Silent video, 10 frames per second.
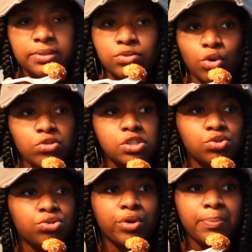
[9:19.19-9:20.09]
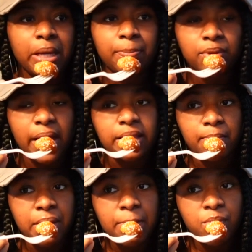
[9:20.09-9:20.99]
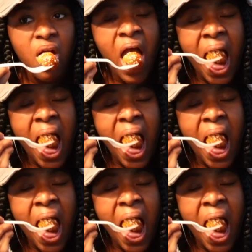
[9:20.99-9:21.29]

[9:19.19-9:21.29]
those 3 people, like them people.